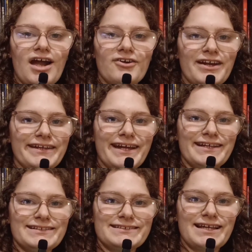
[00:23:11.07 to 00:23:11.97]
Alright
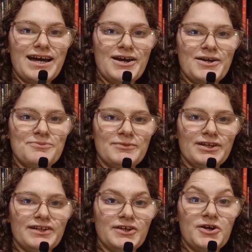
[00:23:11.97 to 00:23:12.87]
guys, I'm
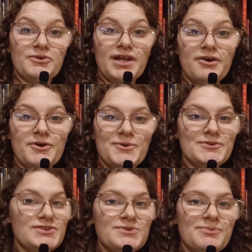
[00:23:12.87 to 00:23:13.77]
gonna go now. It
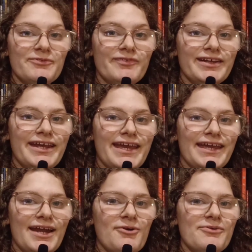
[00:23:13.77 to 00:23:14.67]
was super fun
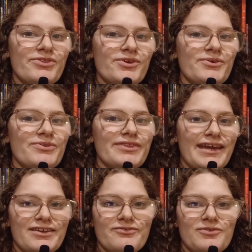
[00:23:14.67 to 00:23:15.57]
hanging out with you.
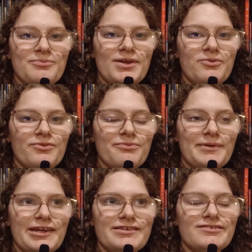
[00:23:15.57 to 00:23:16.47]
Thanks for being with
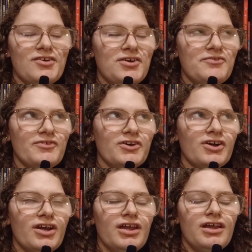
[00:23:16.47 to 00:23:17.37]
me. Sorry
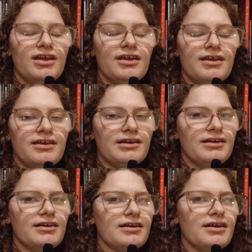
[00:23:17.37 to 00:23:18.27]
for
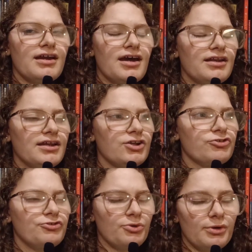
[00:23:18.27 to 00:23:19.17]

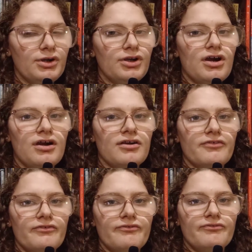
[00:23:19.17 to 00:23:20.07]
cutting short
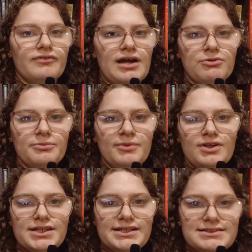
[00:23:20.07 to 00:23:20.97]
our flower
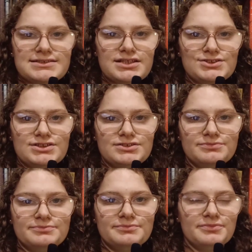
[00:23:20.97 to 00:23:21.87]
building
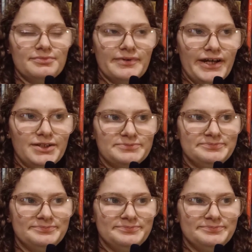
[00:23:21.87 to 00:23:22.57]
session, but